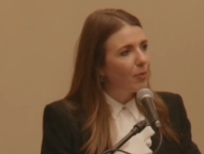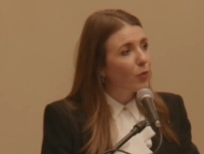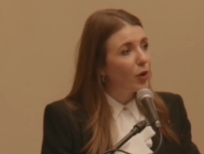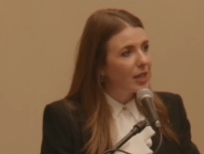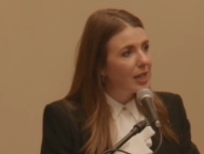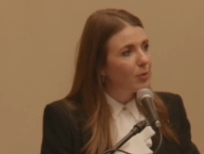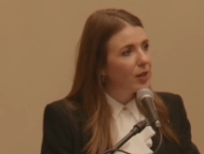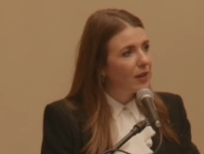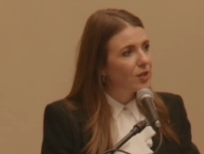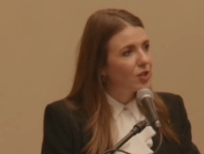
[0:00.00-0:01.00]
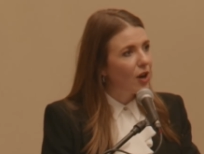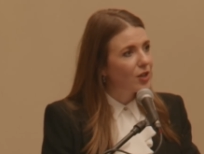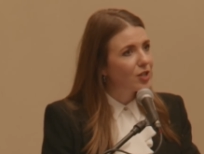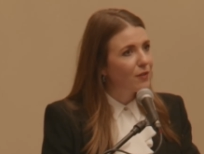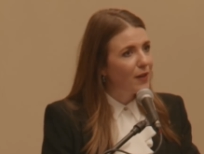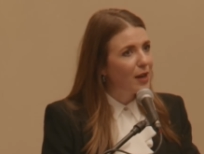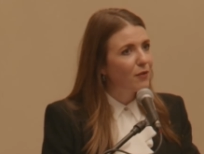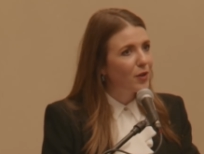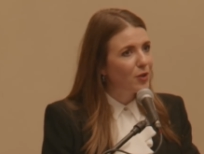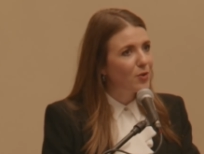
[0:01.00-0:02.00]
and we're going to keep leading the charge to
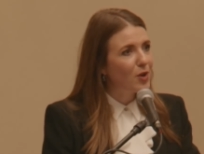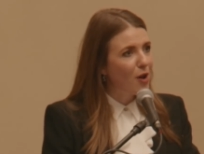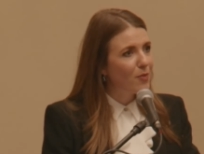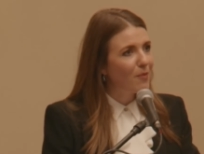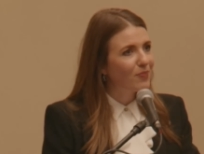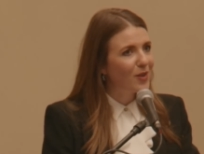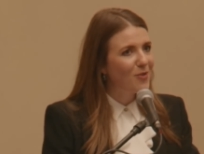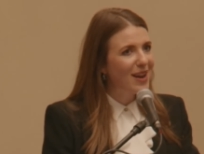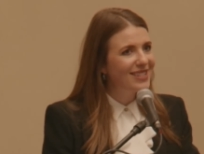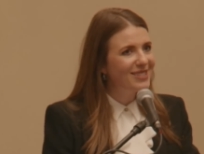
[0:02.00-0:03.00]
fight for you in Ottawa. All